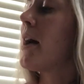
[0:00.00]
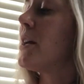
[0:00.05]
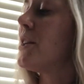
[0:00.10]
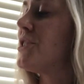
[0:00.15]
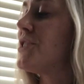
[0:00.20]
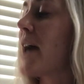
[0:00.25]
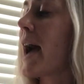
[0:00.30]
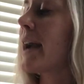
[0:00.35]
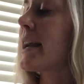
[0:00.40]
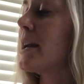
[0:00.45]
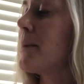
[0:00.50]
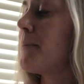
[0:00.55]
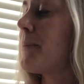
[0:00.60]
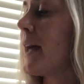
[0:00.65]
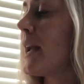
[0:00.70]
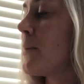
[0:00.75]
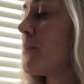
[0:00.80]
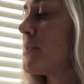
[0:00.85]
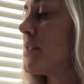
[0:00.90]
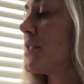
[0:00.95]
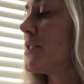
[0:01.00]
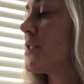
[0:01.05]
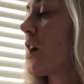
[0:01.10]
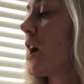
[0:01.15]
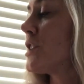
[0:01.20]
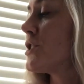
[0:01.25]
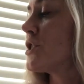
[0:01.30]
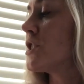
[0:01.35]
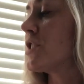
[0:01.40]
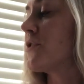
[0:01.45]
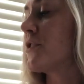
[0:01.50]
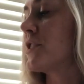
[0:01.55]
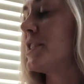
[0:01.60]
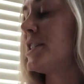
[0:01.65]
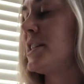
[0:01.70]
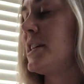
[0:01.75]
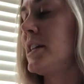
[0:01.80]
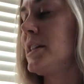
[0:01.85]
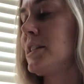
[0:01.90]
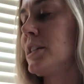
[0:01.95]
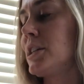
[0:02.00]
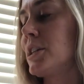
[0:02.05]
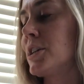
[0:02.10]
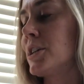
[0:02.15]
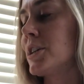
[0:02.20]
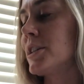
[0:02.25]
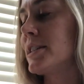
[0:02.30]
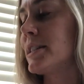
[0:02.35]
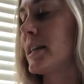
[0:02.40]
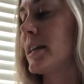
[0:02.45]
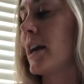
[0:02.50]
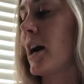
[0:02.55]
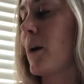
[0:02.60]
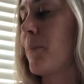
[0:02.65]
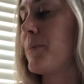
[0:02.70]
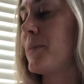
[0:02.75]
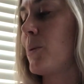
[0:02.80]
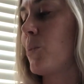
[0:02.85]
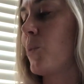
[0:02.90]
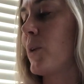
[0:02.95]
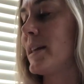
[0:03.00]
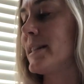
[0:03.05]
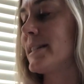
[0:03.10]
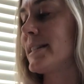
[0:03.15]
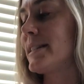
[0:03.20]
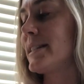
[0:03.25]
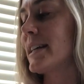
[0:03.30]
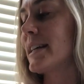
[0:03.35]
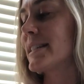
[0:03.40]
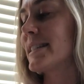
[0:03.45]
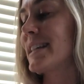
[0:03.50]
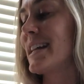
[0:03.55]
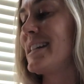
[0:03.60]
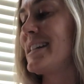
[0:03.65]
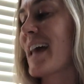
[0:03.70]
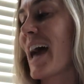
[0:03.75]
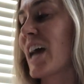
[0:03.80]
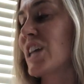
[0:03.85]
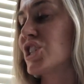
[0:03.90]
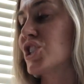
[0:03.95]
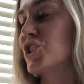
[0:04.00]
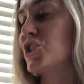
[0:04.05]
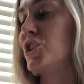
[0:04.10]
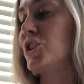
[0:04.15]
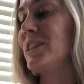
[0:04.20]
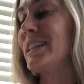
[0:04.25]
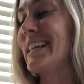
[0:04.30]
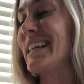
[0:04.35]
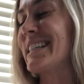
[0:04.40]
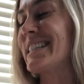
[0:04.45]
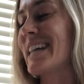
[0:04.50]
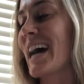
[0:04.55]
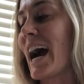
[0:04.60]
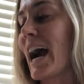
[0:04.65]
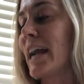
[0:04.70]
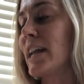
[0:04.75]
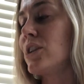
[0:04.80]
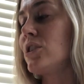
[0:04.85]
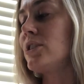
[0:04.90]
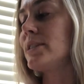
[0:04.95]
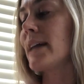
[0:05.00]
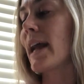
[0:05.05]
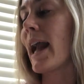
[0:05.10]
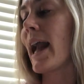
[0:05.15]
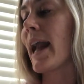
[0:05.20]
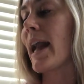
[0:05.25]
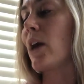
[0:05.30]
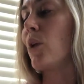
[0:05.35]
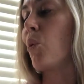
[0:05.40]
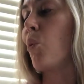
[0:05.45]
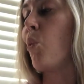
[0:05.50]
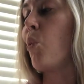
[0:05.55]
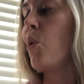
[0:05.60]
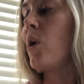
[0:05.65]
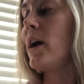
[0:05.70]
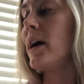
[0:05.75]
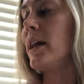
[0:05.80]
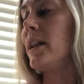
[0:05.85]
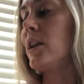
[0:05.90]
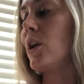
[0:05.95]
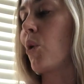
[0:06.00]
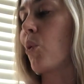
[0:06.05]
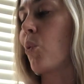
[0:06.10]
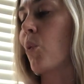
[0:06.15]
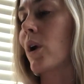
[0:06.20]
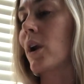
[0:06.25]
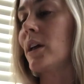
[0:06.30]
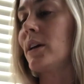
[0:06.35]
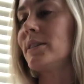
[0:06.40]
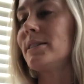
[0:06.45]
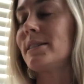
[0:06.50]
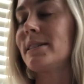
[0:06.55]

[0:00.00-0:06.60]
Jackie played with the Dodgers for 10 years. He helped them win 6 National League titles and 1 World